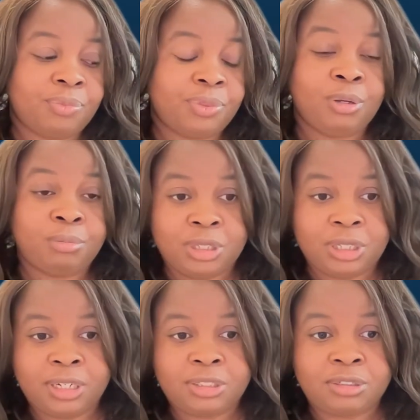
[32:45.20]

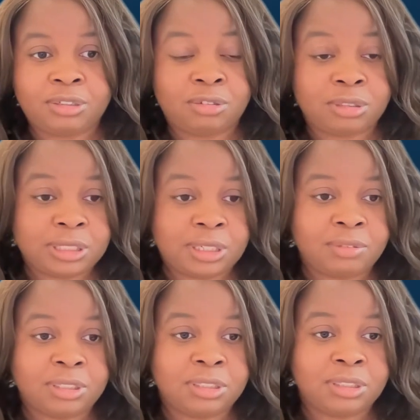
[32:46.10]
Communication on those SEVs
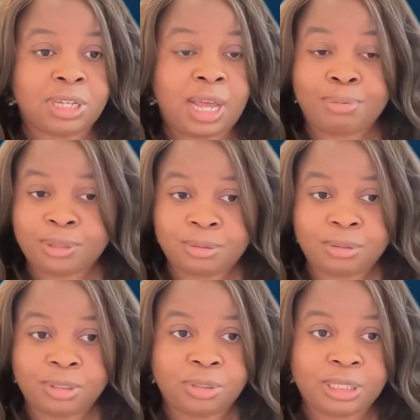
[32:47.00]
is absolutely
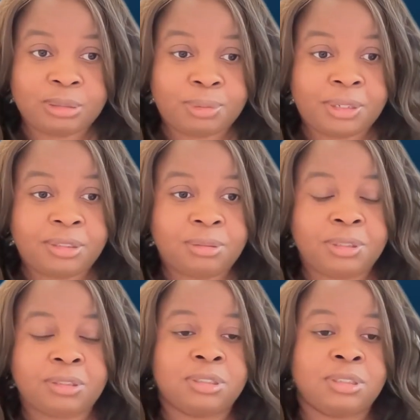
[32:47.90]
transparent
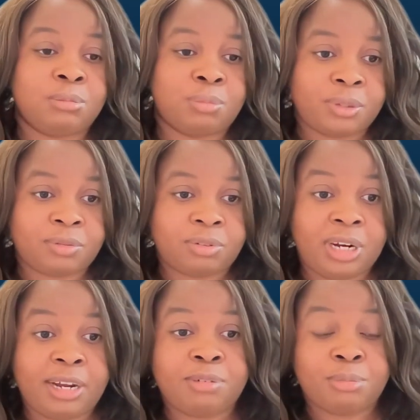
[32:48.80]
because it's important for
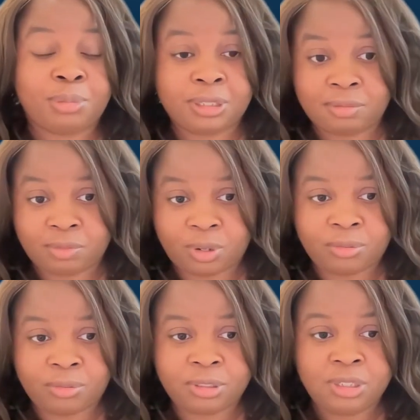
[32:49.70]
everybody
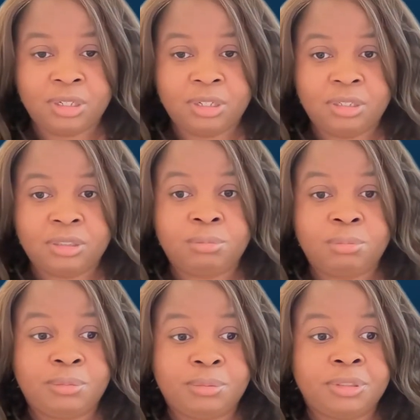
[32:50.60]
involved to be
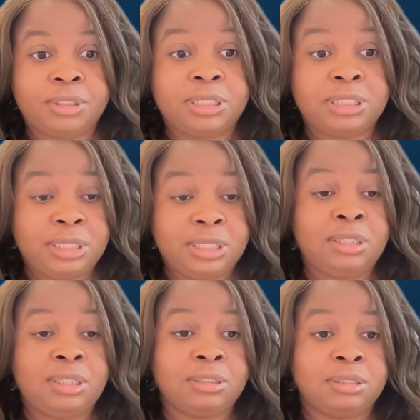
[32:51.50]
able to see
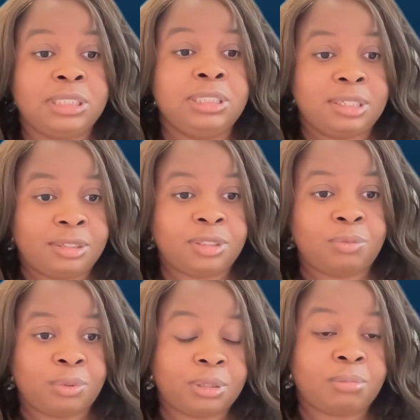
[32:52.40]
the details of
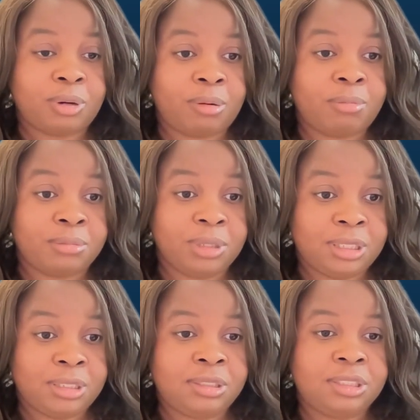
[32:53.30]
what the problem
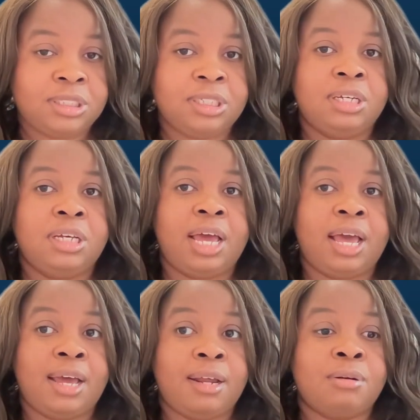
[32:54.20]
is
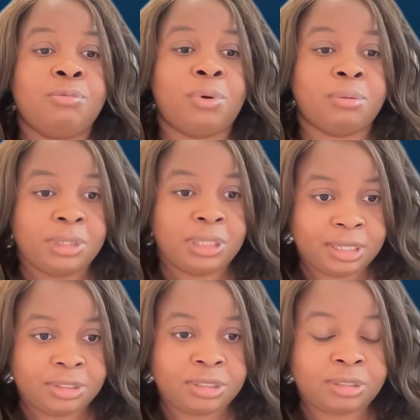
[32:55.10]
and what
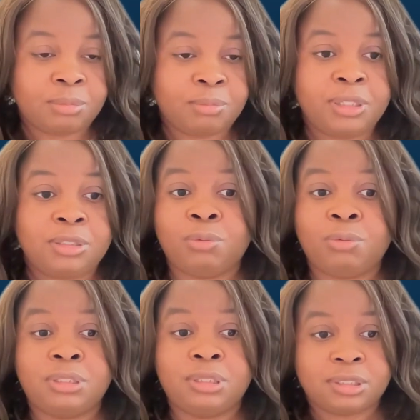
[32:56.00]
mitigations are in place or what
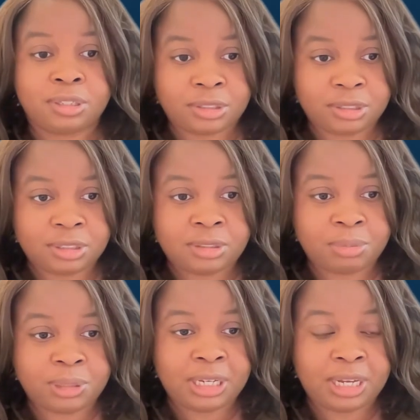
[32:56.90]
discussions are
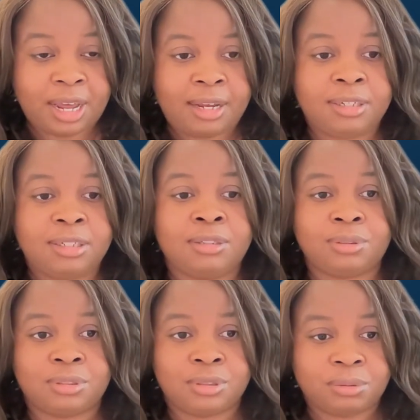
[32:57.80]
being had in
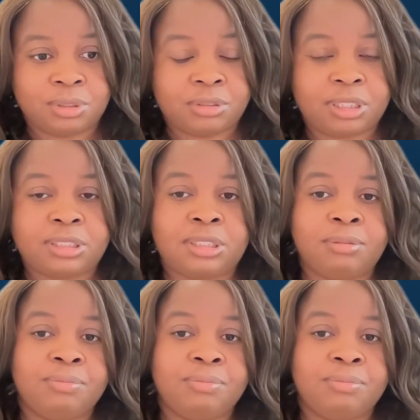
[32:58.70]
order to address it.